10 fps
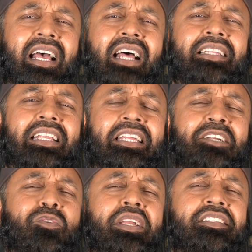and then
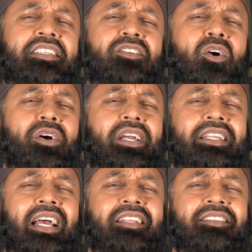increases or
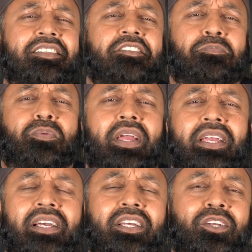enhances his
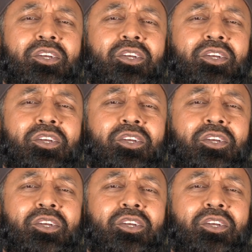prayer